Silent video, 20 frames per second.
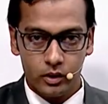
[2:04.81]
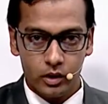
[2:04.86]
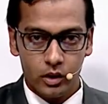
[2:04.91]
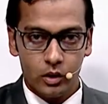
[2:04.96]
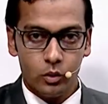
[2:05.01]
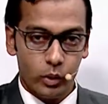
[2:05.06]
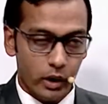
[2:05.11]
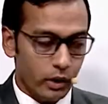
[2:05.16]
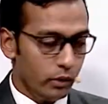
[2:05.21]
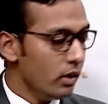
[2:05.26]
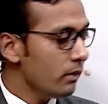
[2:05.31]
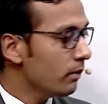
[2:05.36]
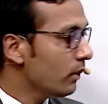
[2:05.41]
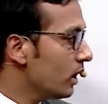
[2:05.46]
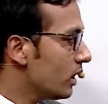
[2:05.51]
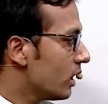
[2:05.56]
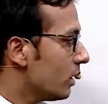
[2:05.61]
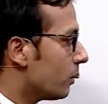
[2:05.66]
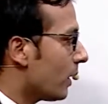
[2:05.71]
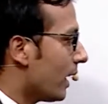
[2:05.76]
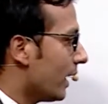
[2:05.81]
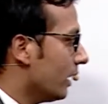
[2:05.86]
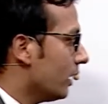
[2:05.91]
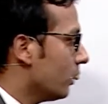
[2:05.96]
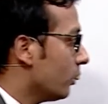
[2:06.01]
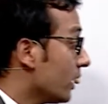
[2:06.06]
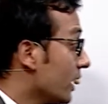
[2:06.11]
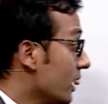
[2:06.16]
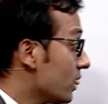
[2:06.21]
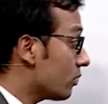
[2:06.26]
When we multiply, we
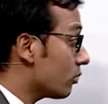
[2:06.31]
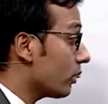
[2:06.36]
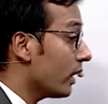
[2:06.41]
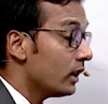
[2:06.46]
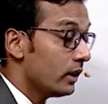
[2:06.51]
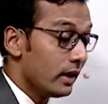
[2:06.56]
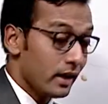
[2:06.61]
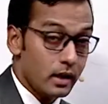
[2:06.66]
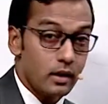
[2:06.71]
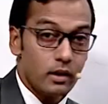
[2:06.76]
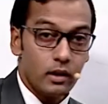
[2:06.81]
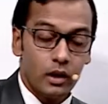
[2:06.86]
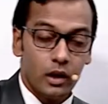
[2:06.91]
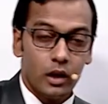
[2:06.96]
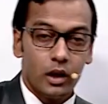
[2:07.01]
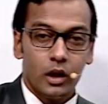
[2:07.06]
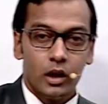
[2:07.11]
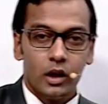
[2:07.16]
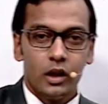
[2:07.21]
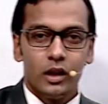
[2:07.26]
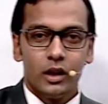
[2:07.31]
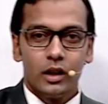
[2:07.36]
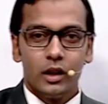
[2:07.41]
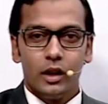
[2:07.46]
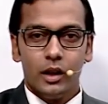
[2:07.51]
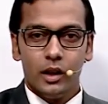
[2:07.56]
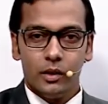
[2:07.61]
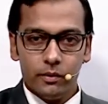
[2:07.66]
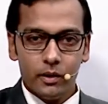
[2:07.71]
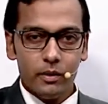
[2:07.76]
can try this.
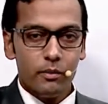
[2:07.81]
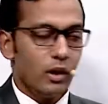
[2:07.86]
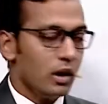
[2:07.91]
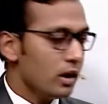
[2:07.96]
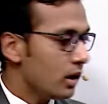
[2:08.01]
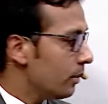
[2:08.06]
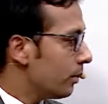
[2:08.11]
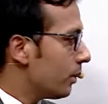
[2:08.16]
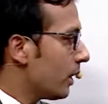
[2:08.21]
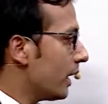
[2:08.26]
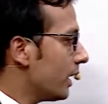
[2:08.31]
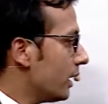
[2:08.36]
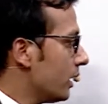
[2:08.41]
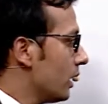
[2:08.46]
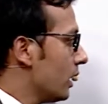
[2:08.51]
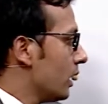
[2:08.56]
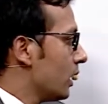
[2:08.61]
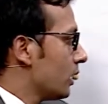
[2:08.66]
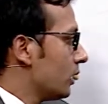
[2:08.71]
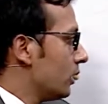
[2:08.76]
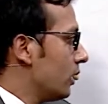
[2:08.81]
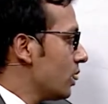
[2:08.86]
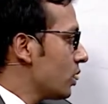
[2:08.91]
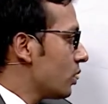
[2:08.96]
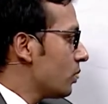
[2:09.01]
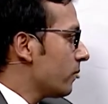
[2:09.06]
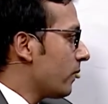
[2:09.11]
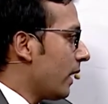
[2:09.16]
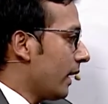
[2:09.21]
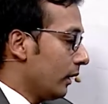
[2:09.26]
If we multiply these two
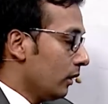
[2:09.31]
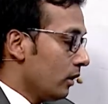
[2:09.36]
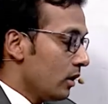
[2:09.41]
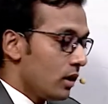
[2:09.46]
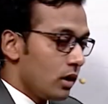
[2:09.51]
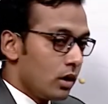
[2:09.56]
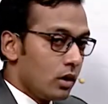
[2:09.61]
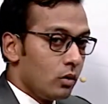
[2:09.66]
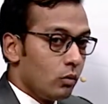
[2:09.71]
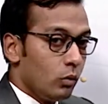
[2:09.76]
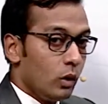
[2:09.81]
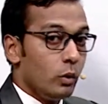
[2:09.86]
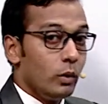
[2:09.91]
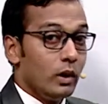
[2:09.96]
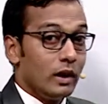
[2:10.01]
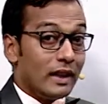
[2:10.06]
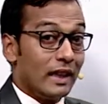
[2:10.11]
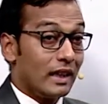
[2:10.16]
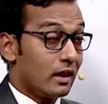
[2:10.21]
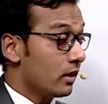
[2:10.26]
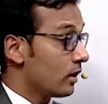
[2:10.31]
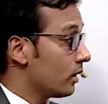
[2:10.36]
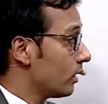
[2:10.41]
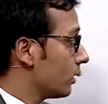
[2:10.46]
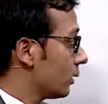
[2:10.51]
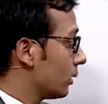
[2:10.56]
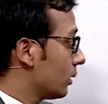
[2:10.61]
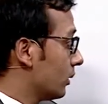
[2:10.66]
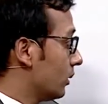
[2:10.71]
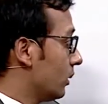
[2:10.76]
factors, we will get
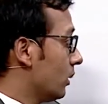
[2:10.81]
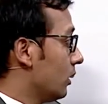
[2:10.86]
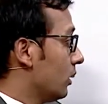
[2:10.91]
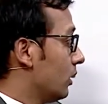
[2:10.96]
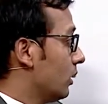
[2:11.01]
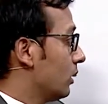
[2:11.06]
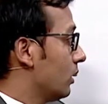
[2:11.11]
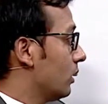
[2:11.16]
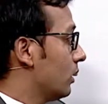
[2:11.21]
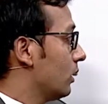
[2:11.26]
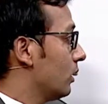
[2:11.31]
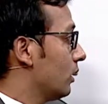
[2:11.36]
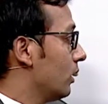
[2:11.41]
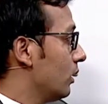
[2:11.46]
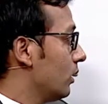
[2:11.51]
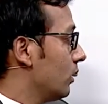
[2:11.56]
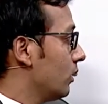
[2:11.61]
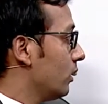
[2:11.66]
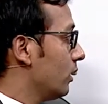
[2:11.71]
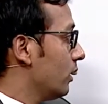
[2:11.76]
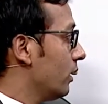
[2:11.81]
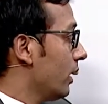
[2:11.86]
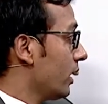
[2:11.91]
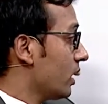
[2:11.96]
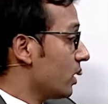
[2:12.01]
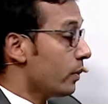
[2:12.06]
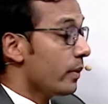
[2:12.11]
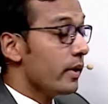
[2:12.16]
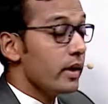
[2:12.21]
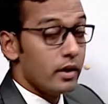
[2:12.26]
the
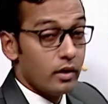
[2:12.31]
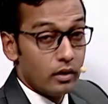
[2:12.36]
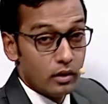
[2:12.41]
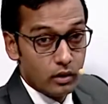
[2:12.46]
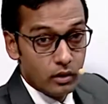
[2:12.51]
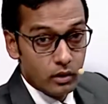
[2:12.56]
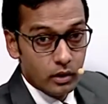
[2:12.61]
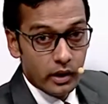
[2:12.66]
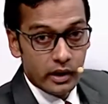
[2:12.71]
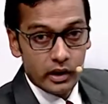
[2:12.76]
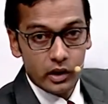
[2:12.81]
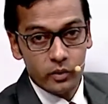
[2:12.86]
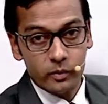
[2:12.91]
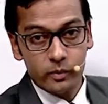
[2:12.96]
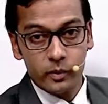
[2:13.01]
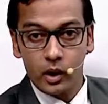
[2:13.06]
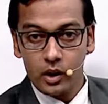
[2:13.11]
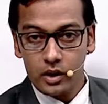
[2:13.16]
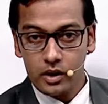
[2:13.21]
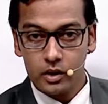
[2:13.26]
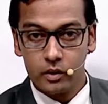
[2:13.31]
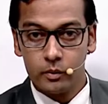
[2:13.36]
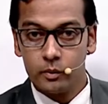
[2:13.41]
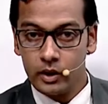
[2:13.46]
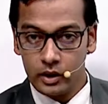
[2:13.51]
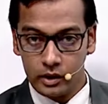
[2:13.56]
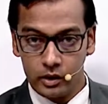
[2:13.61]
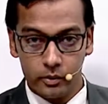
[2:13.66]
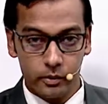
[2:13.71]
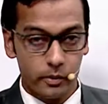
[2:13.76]
expression a cube plus b
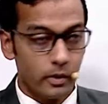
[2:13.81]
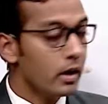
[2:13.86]
cube.